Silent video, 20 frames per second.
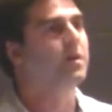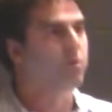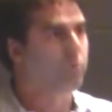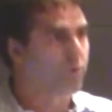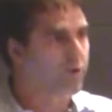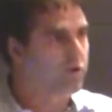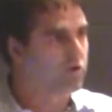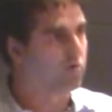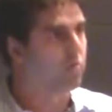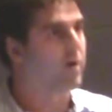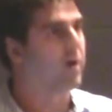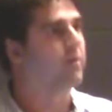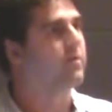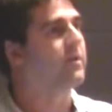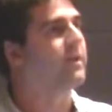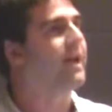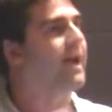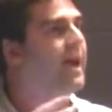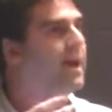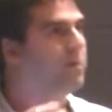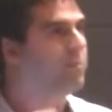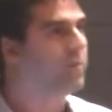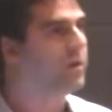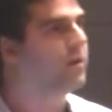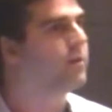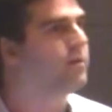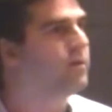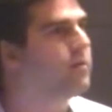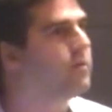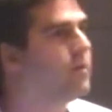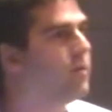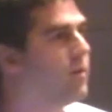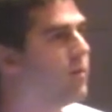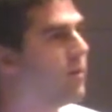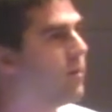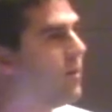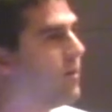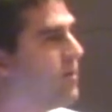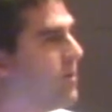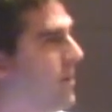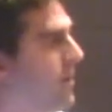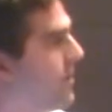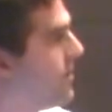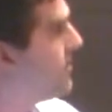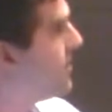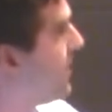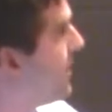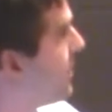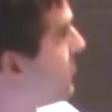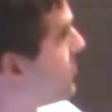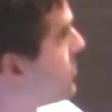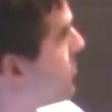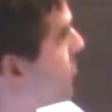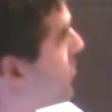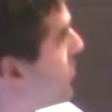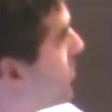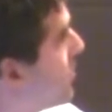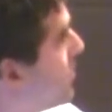reach around anatomy and get to where